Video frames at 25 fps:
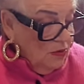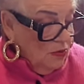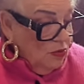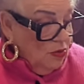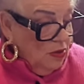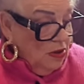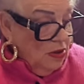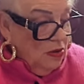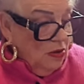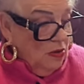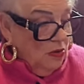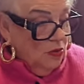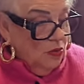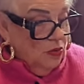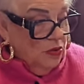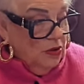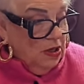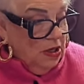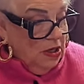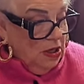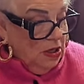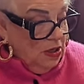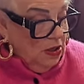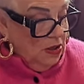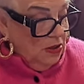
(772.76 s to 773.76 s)
we,
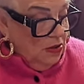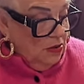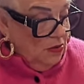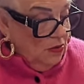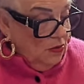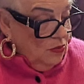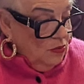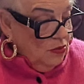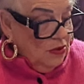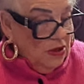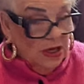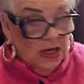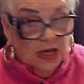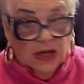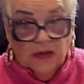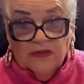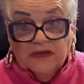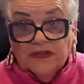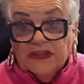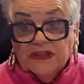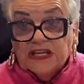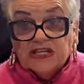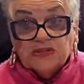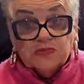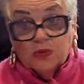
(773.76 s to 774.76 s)
we,
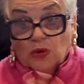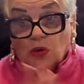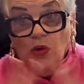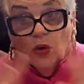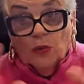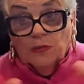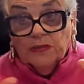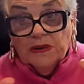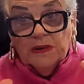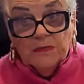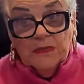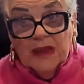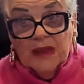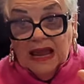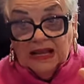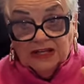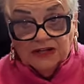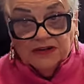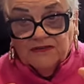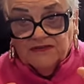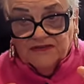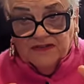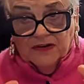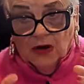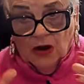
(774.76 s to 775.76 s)
we, this will all be
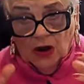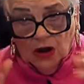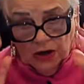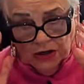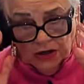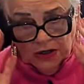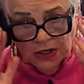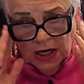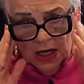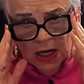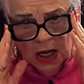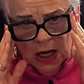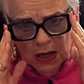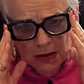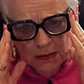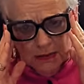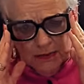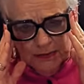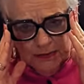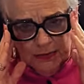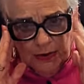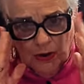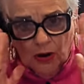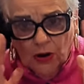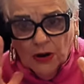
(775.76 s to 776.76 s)
magnified
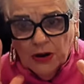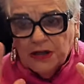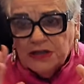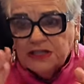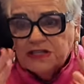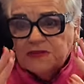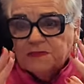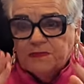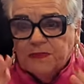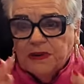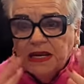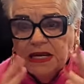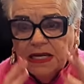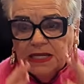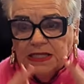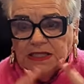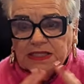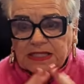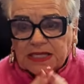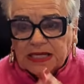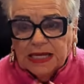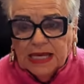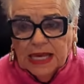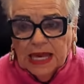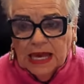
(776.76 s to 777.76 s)
by us
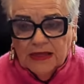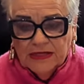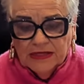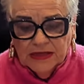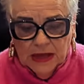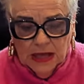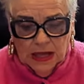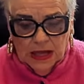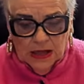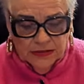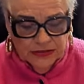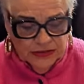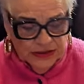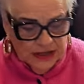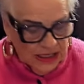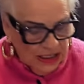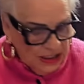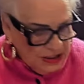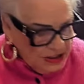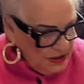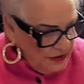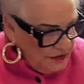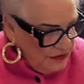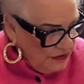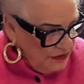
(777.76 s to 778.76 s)
being together.
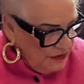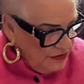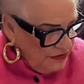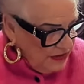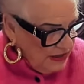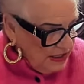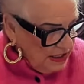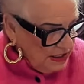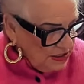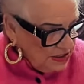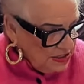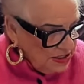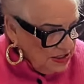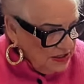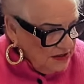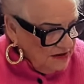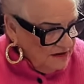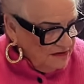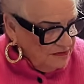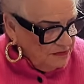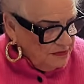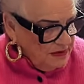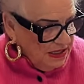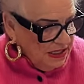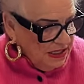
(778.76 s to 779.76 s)
These are the things that have